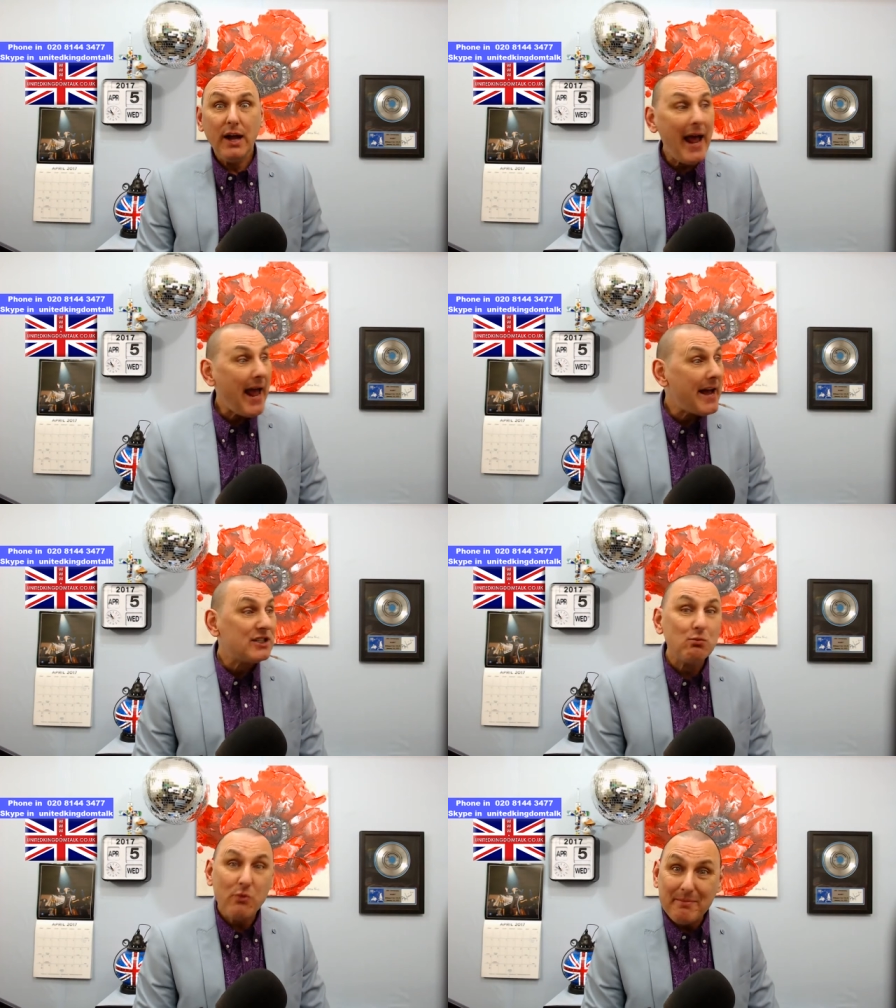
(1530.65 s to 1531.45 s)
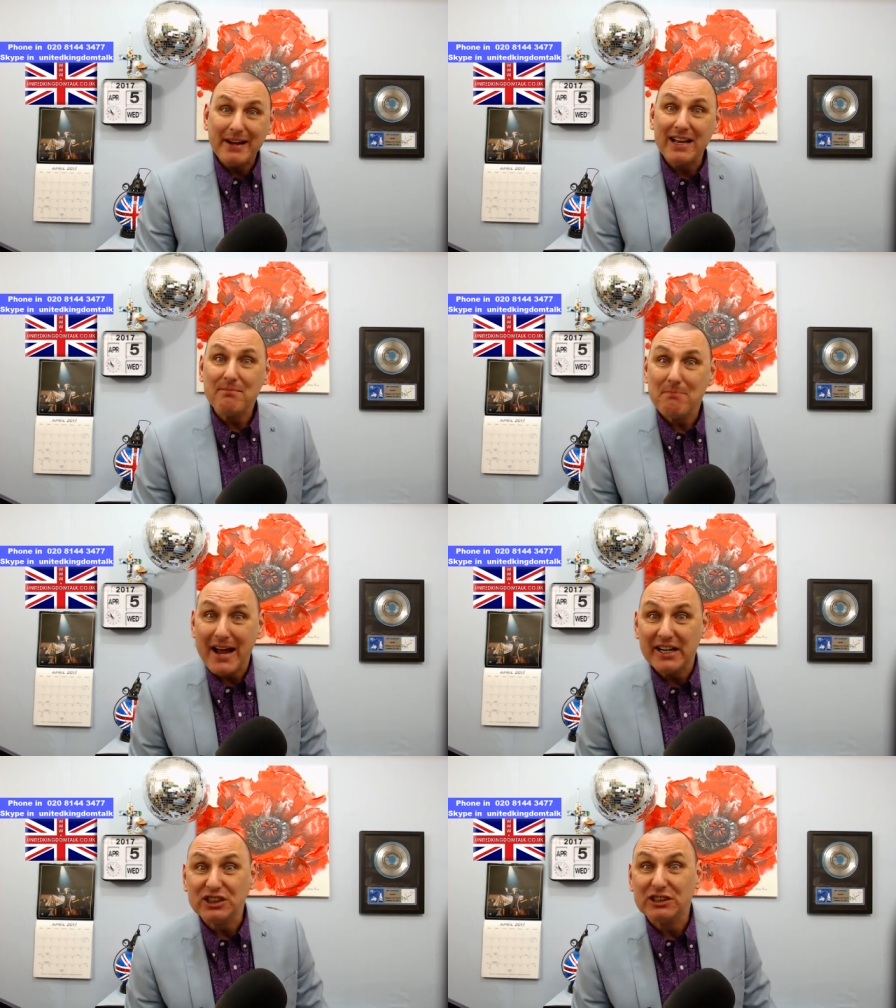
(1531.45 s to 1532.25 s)
How do women
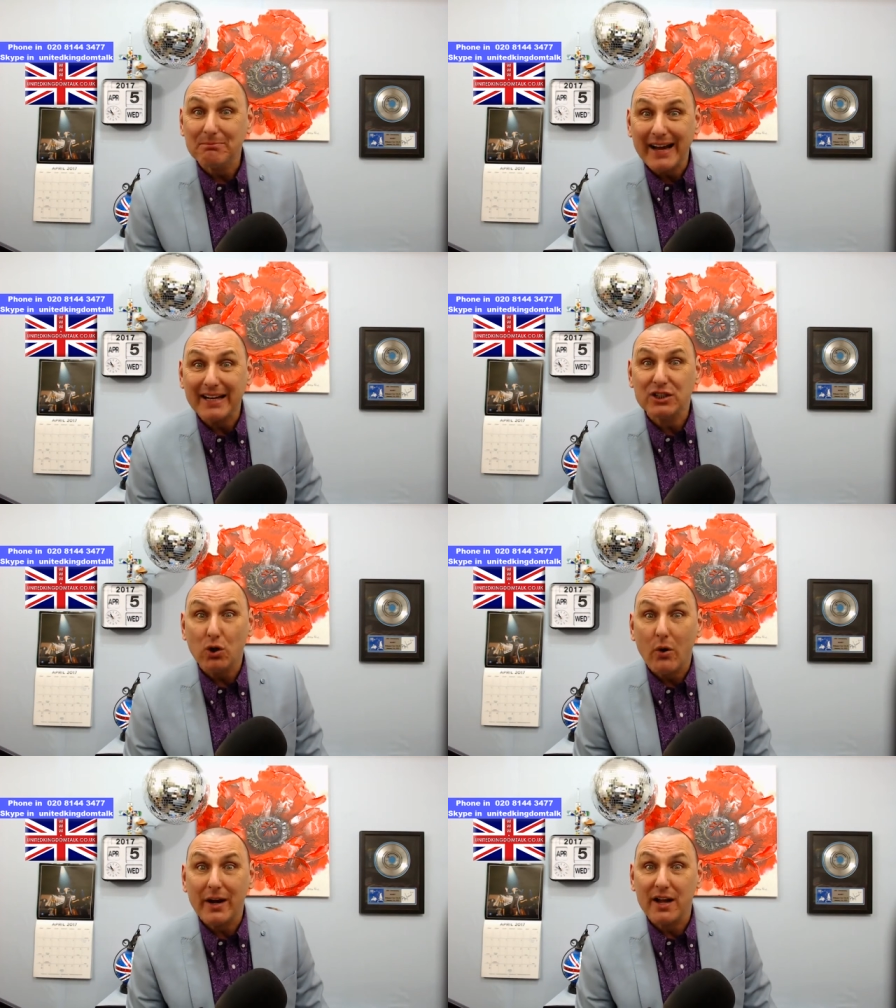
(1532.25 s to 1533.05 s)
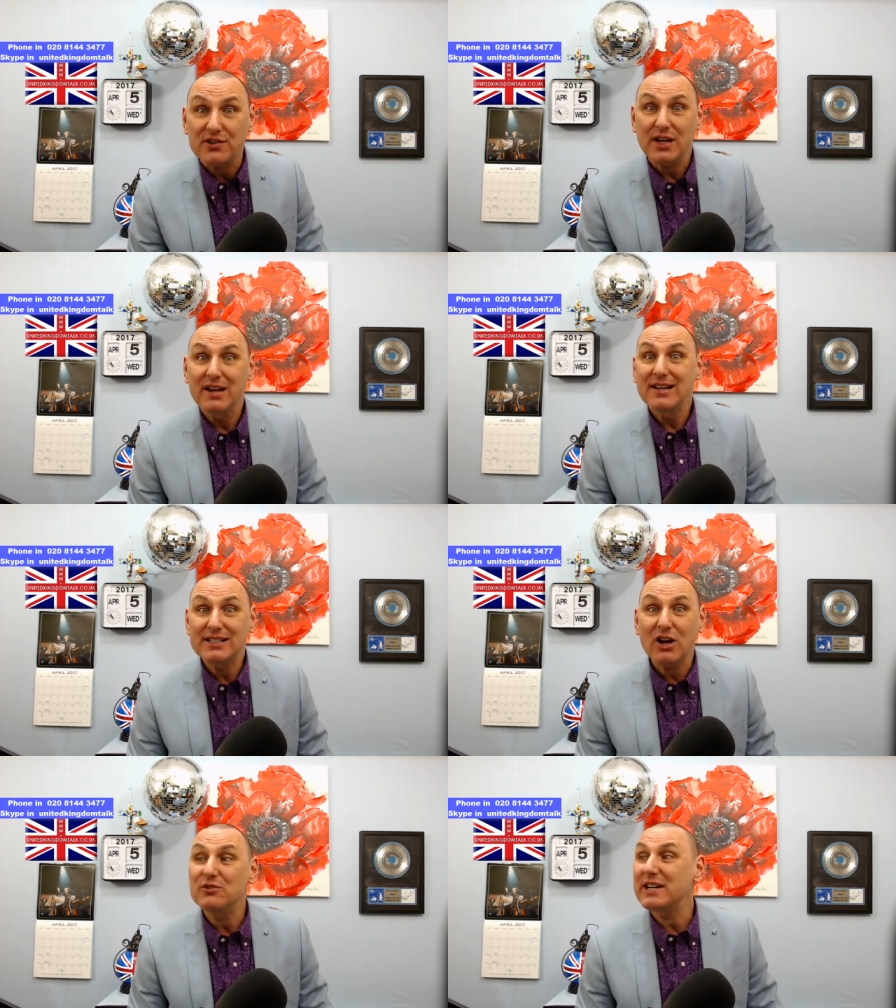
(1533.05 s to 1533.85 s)
manage to make toilets
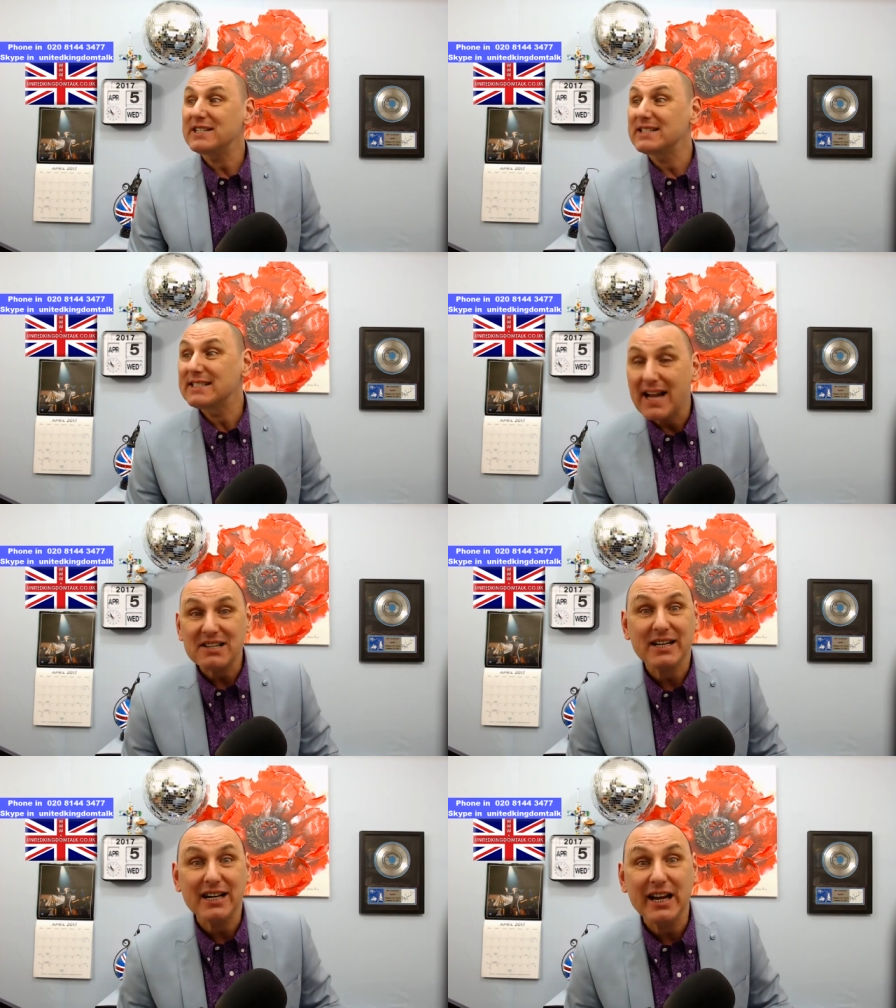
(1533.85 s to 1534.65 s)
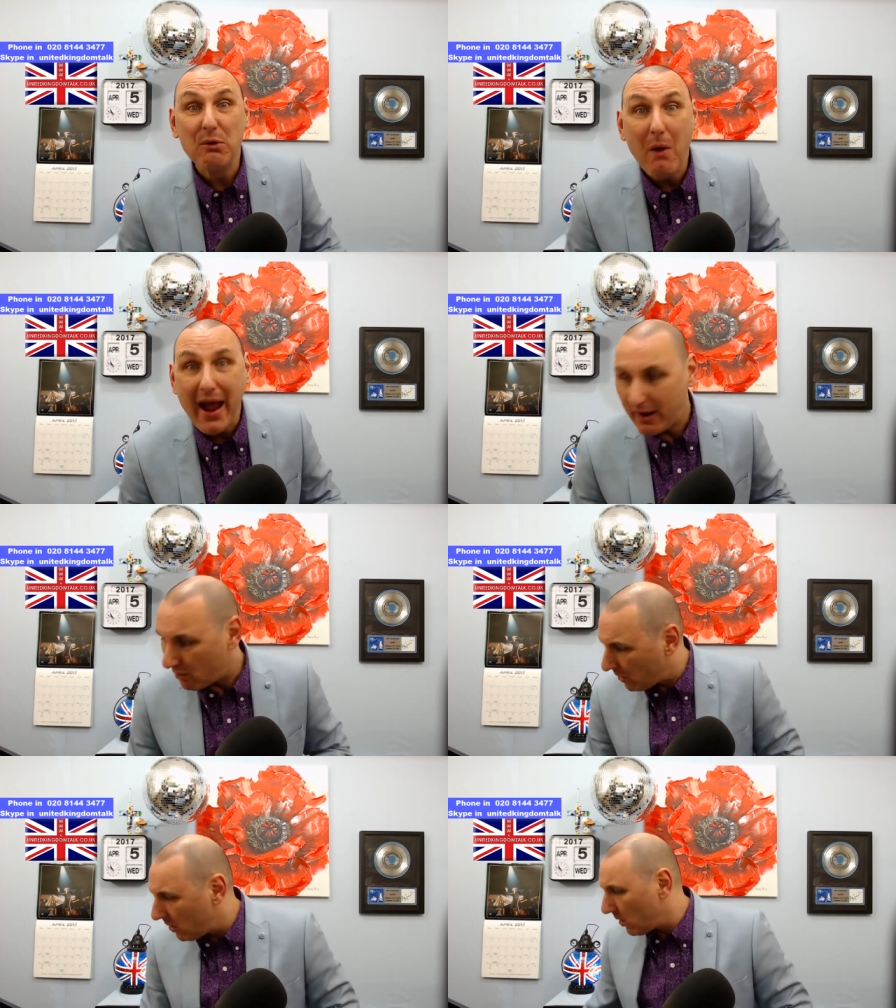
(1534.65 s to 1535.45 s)
so disgustingly wet
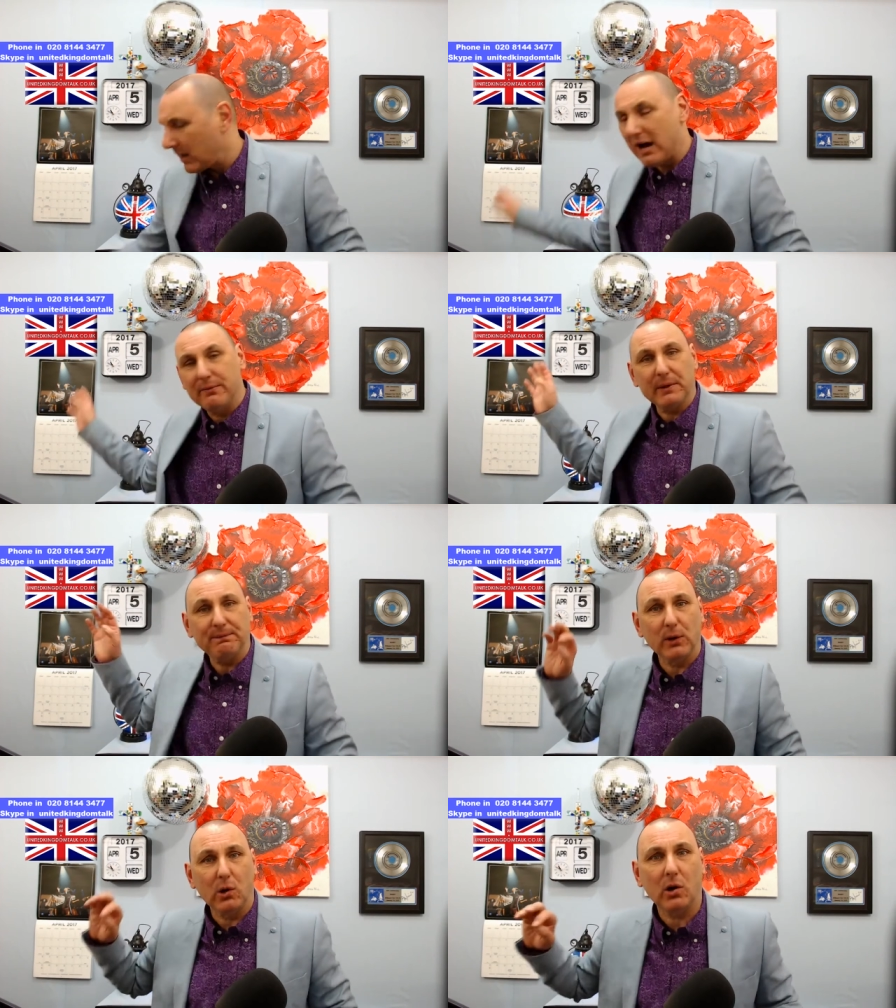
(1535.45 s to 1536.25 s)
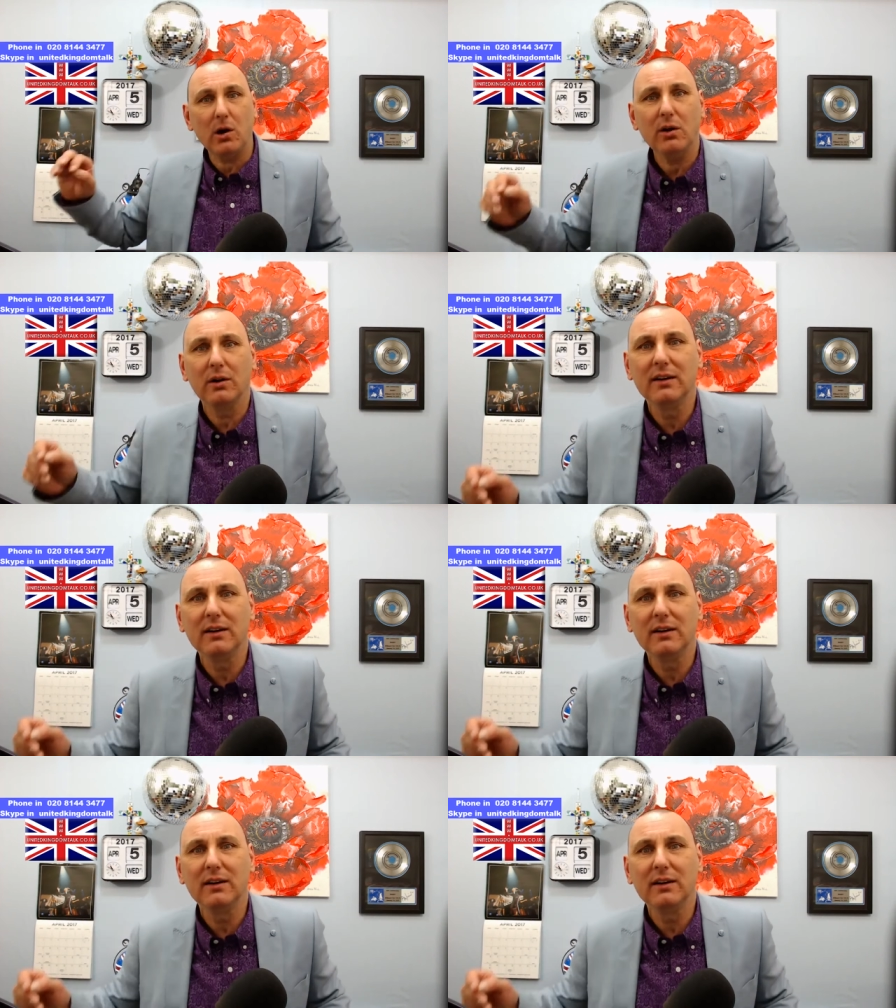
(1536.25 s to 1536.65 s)
all over the floor?